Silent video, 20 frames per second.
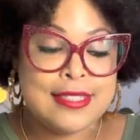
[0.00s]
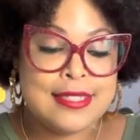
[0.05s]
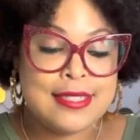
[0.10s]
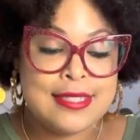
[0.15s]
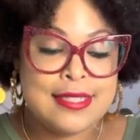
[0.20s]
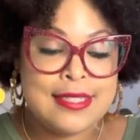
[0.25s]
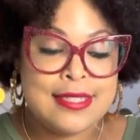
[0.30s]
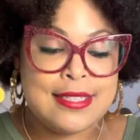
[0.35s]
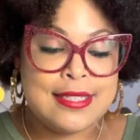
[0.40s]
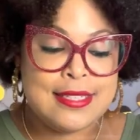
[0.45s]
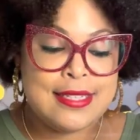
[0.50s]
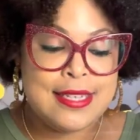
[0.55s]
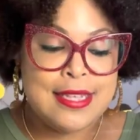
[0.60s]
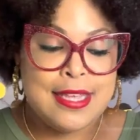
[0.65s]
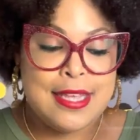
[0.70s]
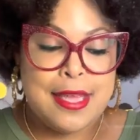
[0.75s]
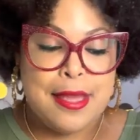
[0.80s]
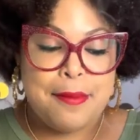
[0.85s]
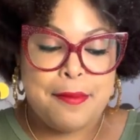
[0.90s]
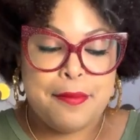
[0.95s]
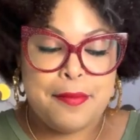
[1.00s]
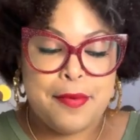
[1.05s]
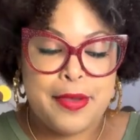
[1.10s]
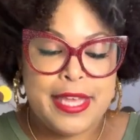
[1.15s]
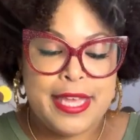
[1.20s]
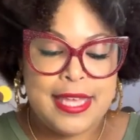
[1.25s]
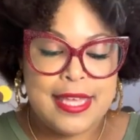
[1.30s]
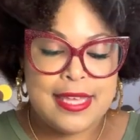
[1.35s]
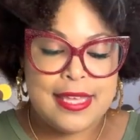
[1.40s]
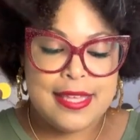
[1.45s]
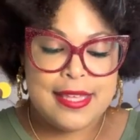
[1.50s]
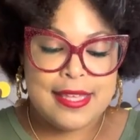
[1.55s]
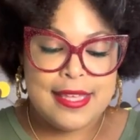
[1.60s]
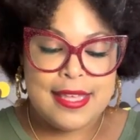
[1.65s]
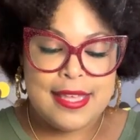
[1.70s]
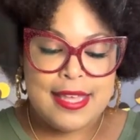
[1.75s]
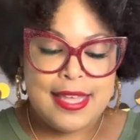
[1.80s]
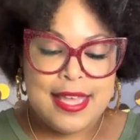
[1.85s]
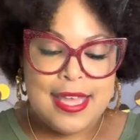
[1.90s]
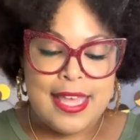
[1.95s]
Blink.
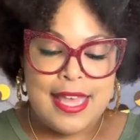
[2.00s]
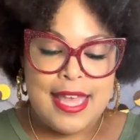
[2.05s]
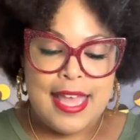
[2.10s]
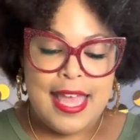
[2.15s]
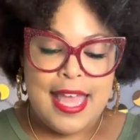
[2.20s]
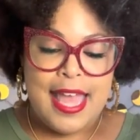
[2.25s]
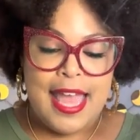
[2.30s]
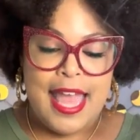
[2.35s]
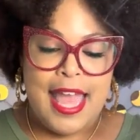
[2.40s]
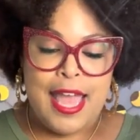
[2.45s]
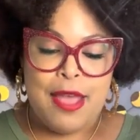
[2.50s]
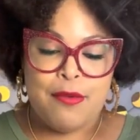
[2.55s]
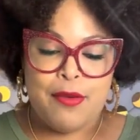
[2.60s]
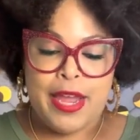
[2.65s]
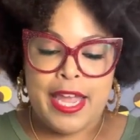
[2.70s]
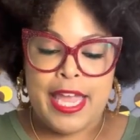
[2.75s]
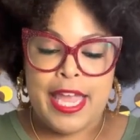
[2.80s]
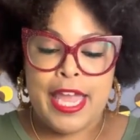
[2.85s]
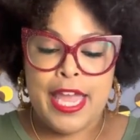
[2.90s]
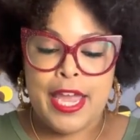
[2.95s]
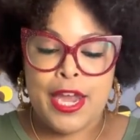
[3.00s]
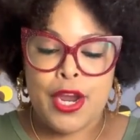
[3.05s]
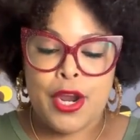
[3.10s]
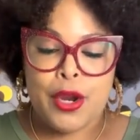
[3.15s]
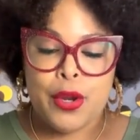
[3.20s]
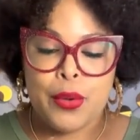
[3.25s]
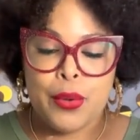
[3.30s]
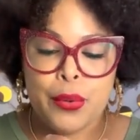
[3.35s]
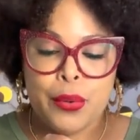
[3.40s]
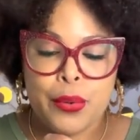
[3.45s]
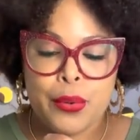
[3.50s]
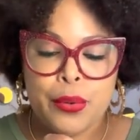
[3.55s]
And right here,